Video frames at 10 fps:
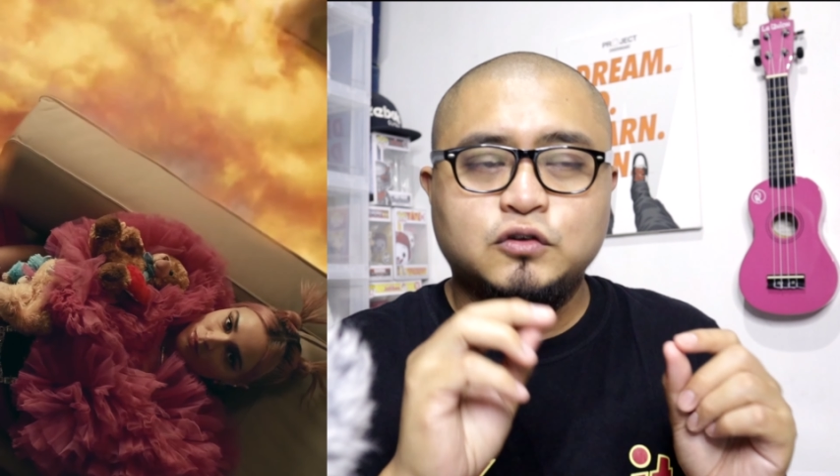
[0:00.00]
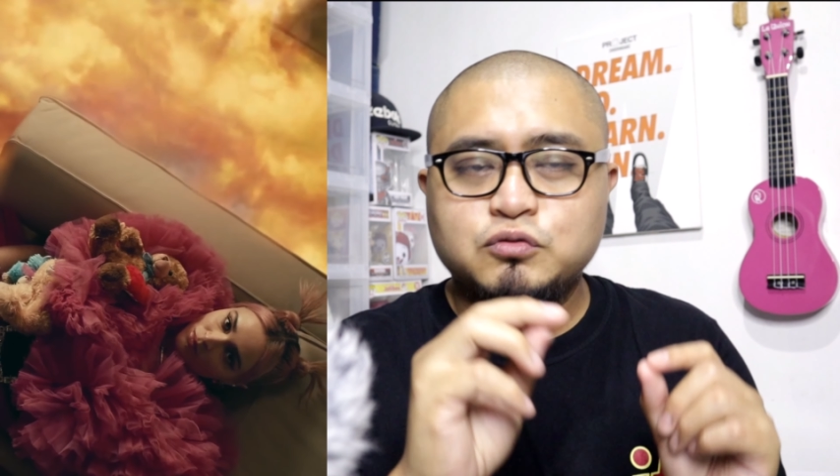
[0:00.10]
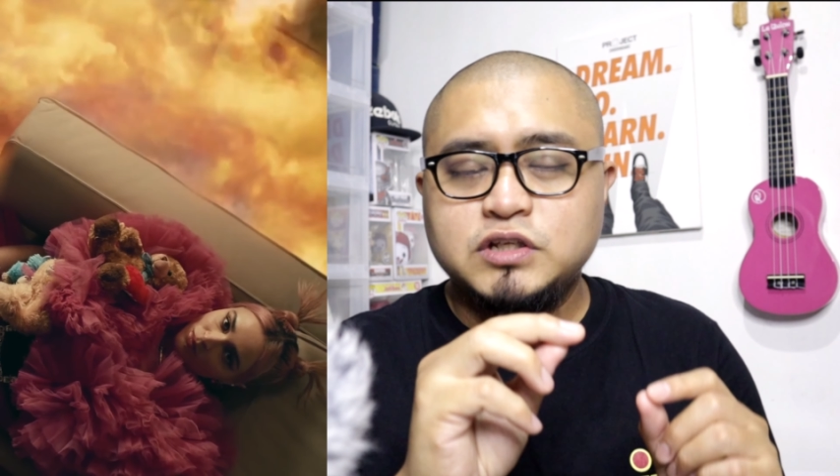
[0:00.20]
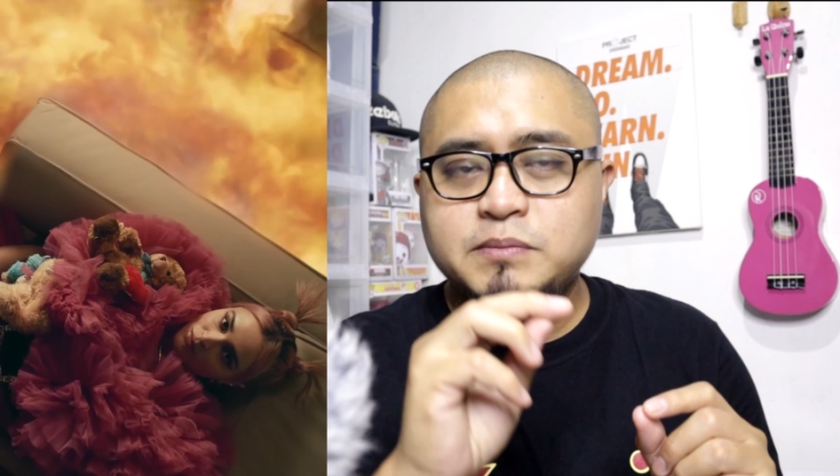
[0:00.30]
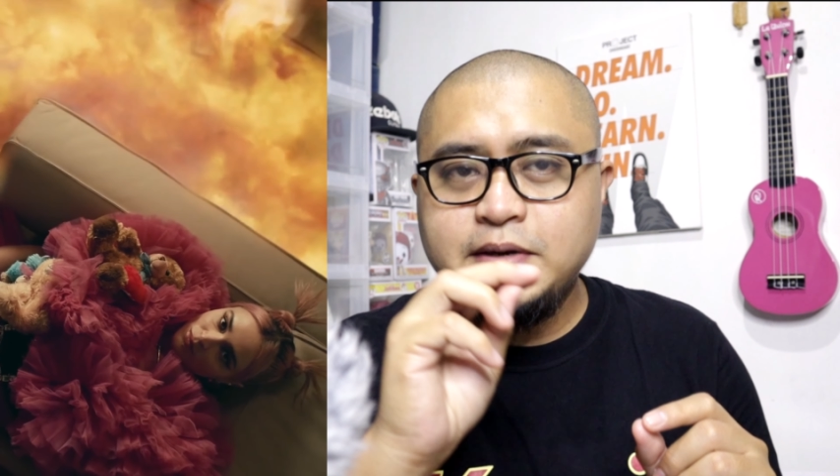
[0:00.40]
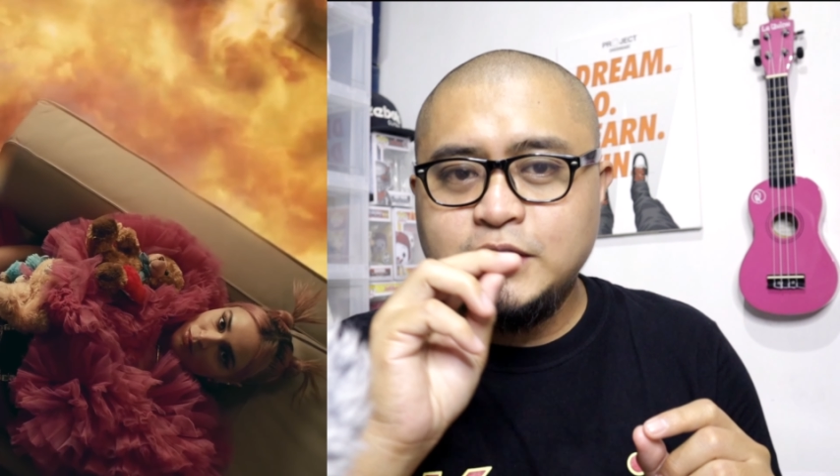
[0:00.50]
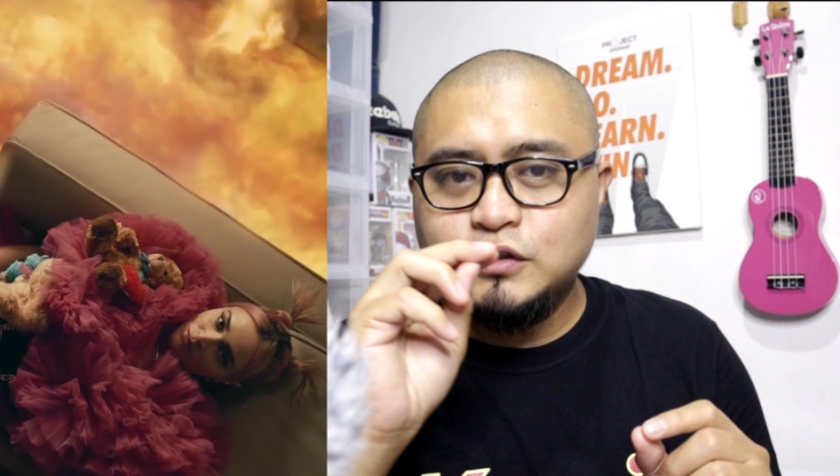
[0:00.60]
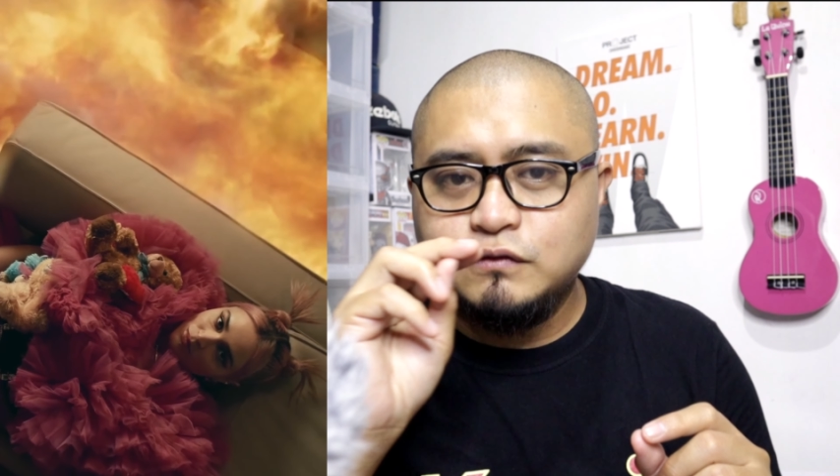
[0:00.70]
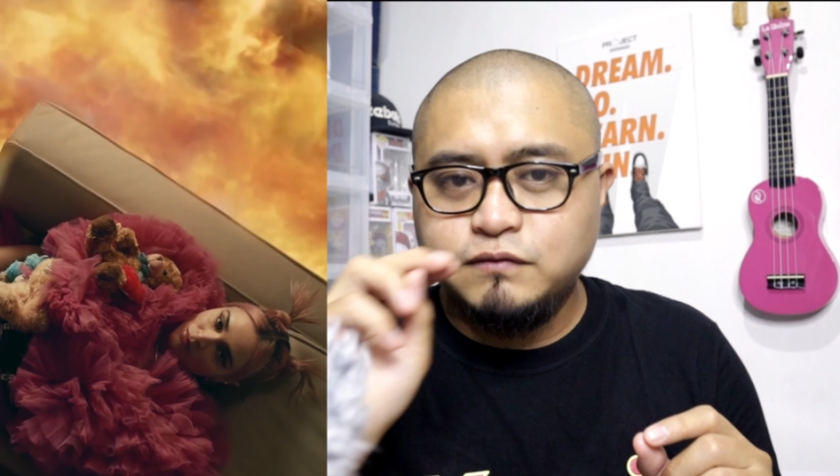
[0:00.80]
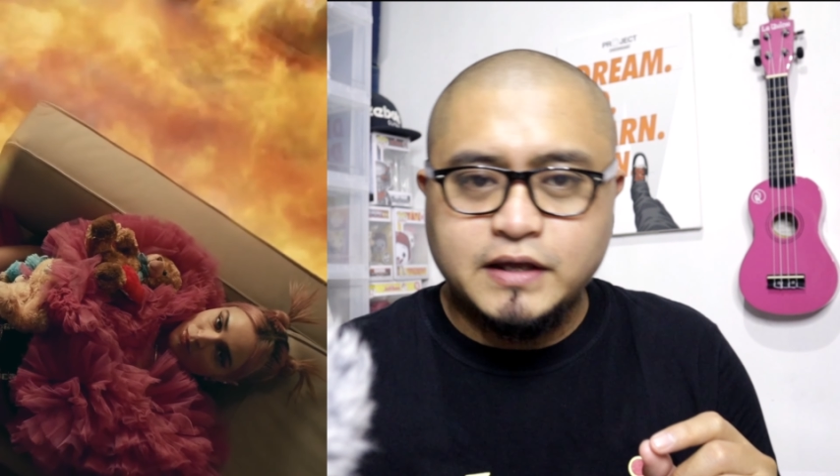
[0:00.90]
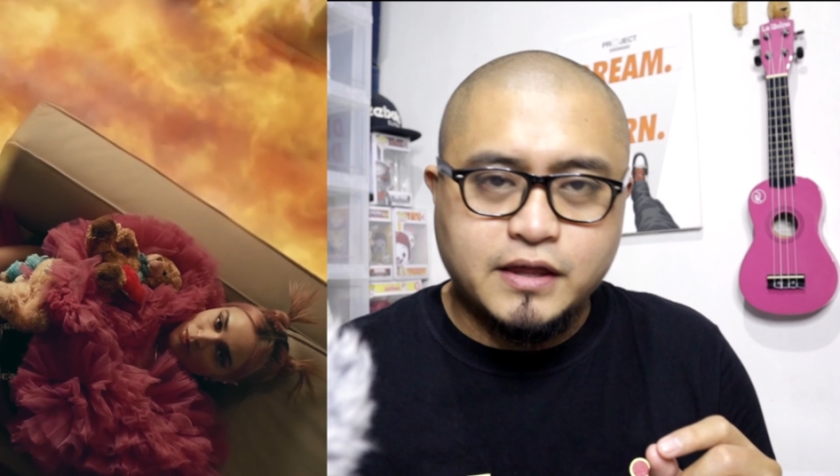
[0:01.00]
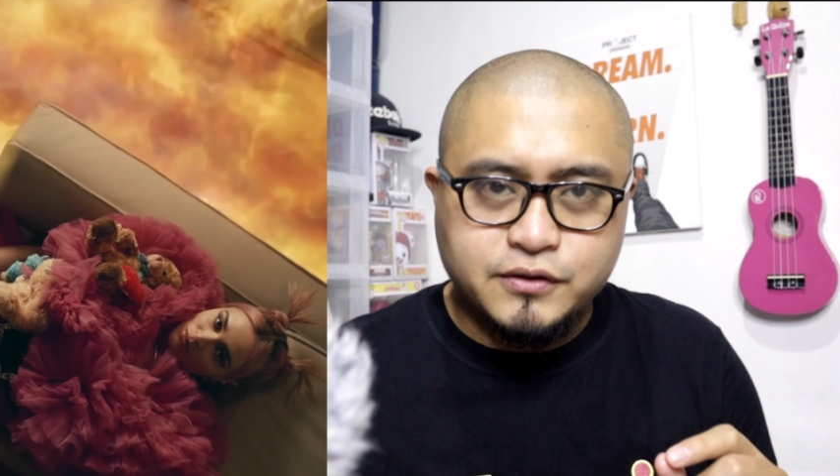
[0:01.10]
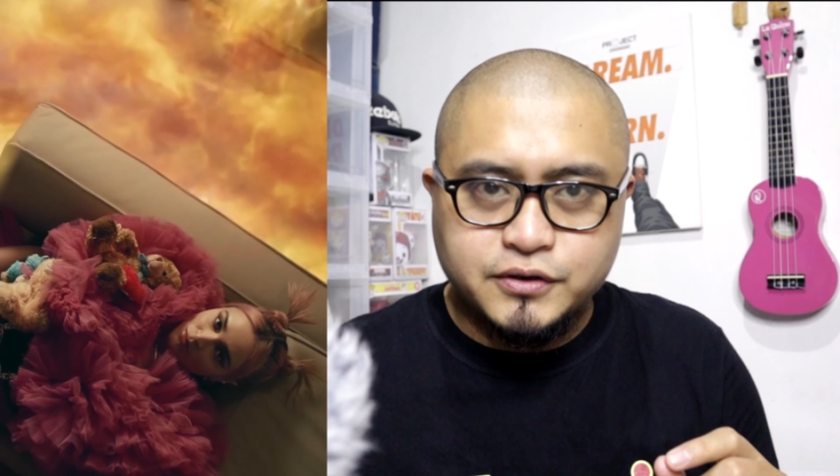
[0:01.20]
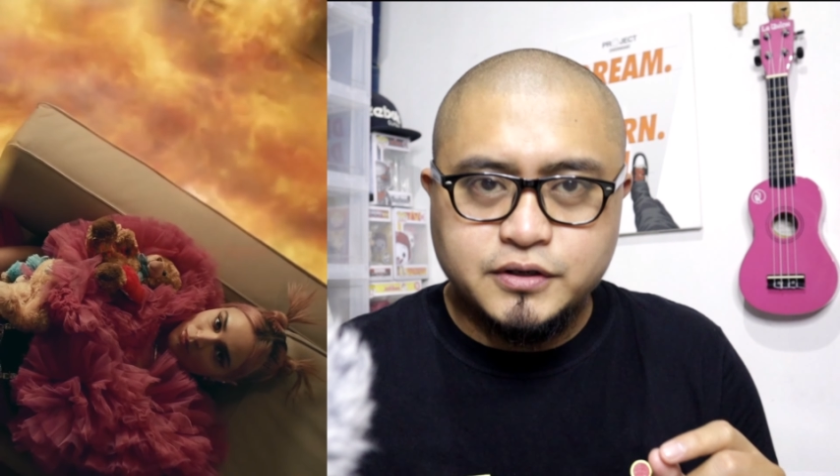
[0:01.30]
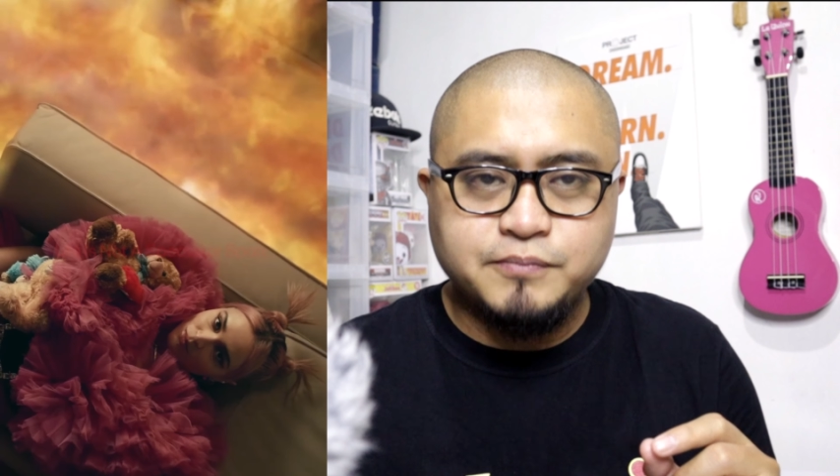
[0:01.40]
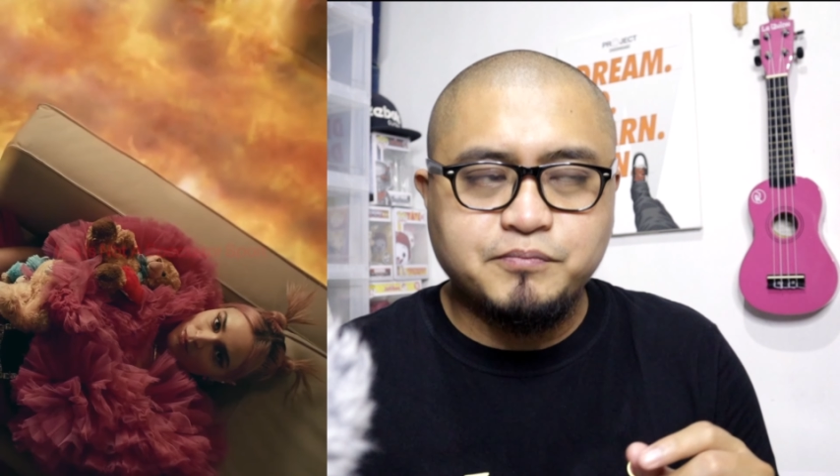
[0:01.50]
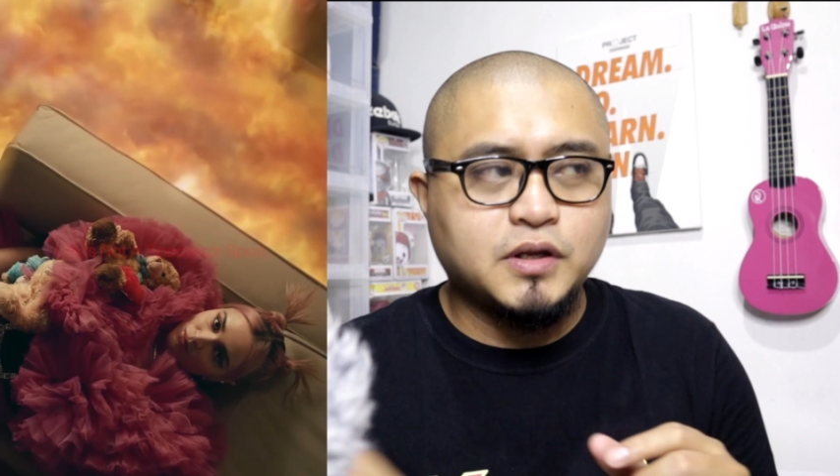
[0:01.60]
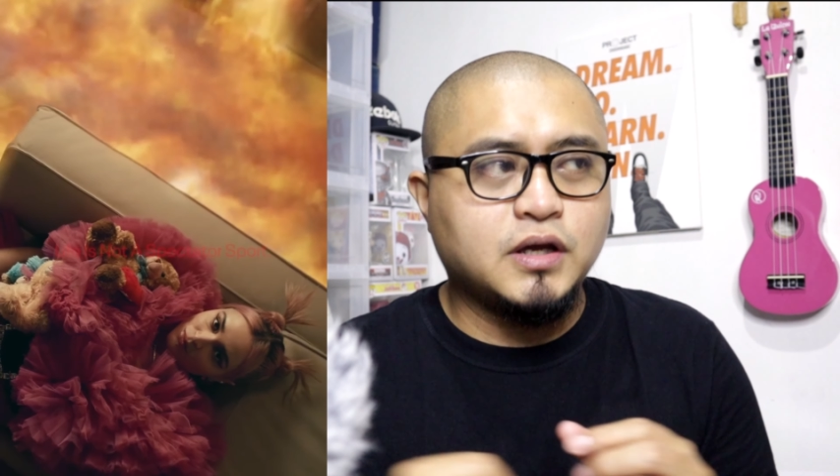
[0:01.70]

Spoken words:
usually made of leather.